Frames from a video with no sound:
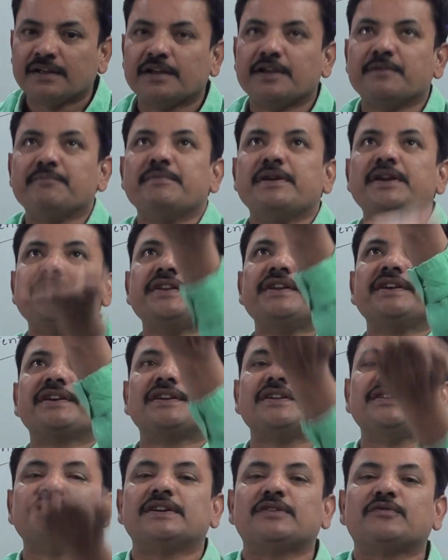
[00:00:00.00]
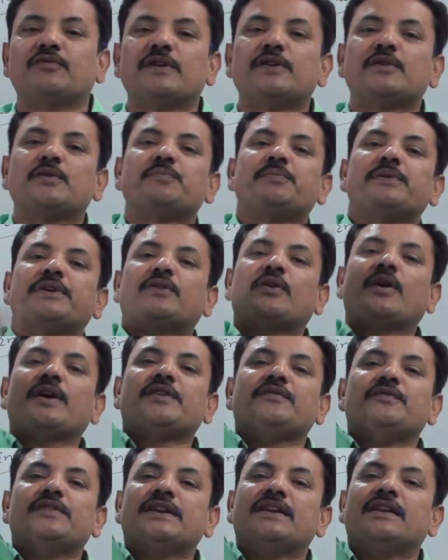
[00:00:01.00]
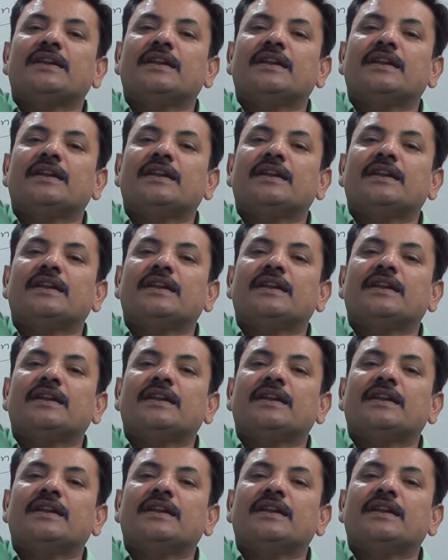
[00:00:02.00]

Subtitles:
Immediately that 1 rupee coin will,